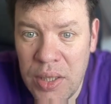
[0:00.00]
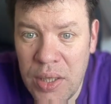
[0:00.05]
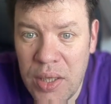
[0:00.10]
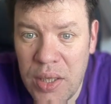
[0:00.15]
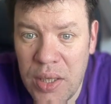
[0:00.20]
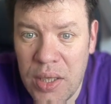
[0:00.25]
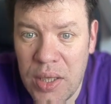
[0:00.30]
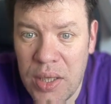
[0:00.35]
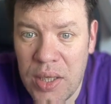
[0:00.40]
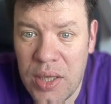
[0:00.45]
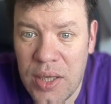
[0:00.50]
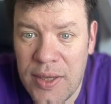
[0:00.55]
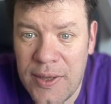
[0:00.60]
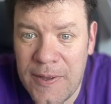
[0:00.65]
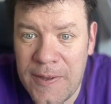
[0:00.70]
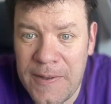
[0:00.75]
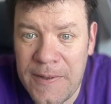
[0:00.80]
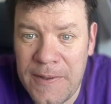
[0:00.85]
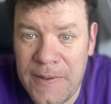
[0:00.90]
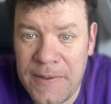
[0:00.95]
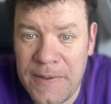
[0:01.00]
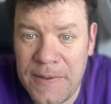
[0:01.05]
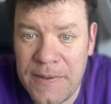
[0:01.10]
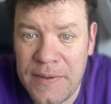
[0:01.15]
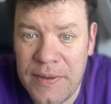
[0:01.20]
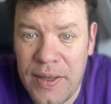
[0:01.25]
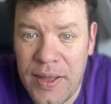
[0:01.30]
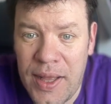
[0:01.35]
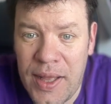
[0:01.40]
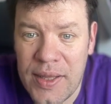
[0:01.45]

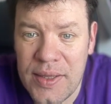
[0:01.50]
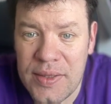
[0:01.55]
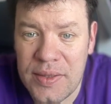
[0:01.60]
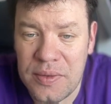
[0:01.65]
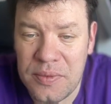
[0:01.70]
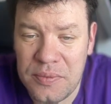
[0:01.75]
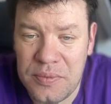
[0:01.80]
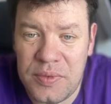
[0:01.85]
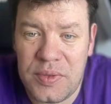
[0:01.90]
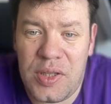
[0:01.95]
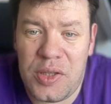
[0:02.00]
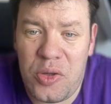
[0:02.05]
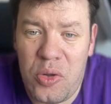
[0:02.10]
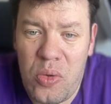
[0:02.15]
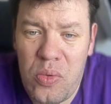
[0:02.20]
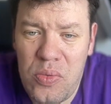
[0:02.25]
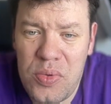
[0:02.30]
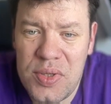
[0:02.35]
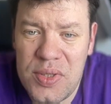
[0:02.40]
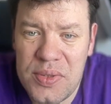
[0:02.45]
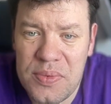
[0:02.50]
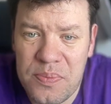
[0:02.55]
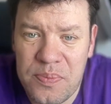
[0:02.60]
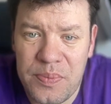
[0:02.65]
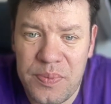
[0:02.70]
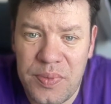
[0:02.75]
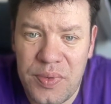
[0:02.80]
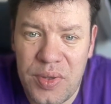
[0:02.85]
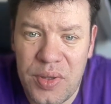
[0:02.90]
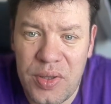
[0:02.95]
at the nodes,
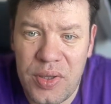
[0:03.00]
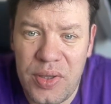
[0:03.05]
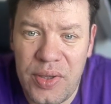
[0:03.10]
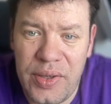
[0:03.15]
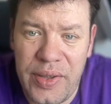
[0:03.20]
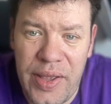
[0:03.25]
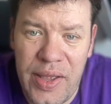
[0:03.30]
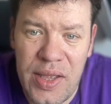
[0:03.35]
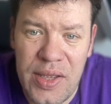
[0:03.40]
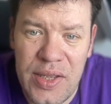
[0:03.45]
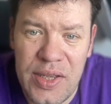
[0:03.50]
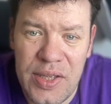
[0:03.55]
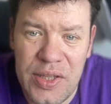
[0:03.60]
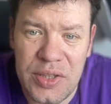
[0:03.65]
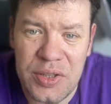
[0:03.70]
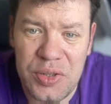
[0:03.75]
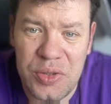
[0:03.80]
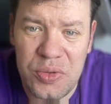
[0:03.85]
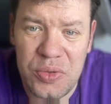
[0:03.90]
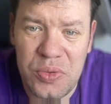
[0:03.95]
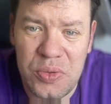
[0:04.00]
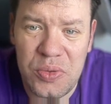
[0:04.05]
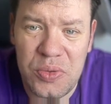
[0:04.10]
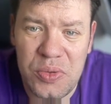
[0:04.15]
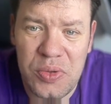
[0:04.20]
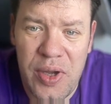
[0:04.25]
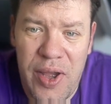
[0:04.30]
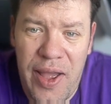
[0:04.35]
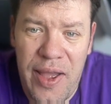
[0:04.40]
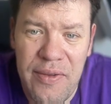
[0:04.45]
and
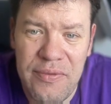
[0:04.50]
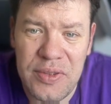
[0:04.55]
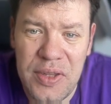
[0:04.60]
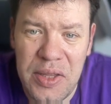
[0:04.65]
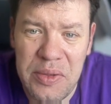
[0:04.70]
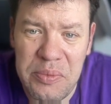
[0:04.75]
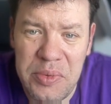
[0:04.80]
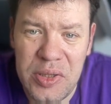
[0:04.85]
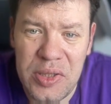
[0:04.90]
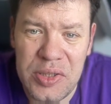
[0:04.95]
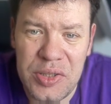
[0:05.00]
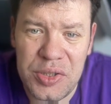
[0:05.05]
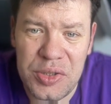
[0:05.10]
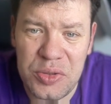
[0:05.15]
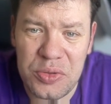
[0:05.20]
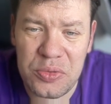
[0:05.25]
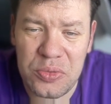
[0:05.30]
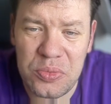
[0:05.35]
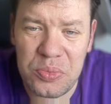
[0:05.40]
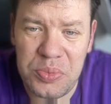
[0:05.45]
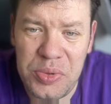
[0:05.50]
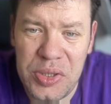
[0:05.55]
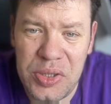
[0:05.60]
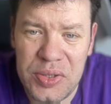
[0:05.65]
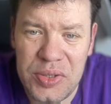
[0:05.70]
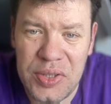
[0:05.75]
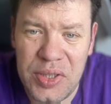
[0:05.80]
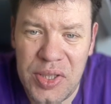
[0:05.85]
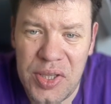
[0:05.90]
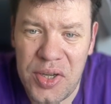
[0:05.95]
you have the ability to
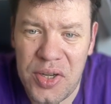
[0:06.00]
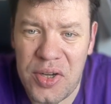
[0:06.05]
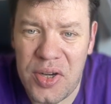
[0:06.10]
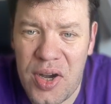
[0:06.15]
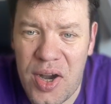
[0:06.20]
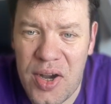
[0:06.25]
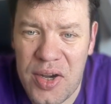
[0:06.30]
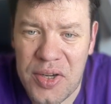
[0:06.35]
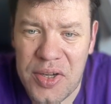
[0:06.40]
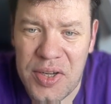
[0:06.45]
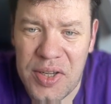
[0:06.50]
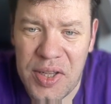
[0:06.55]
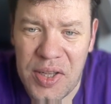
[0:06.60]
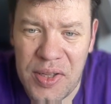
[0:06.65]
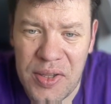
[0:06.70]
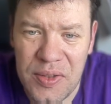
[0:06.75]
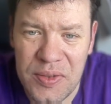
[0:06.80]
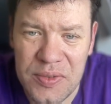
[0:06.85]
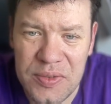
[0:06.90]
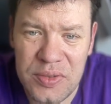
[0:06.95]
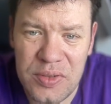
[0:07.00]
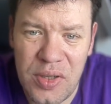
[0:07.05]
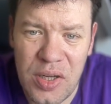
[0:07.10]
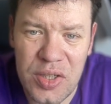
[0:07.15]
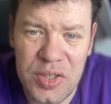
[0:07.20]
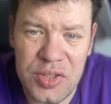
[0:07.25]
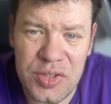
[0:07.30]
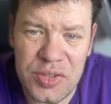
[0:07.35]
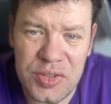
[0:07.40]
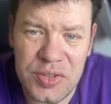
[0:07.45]
build the hierarchical
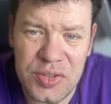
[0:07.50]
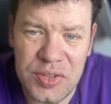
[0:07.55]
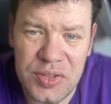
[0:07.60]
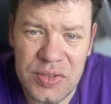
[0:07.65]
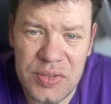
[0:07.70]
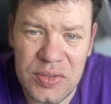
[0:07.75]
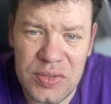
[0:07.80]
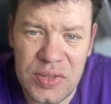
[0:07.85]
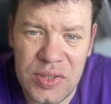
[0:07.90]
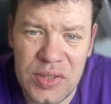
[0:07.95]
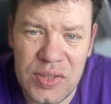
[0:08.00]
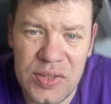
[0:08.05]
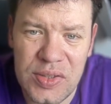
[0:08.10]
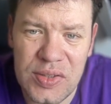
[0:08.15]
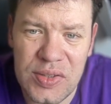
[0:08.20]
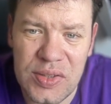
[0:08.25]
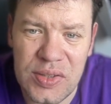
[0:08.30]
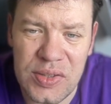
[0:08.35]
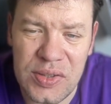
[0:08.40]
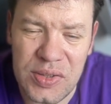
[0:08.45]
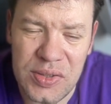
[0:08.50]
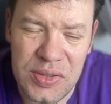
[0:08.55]
structures in this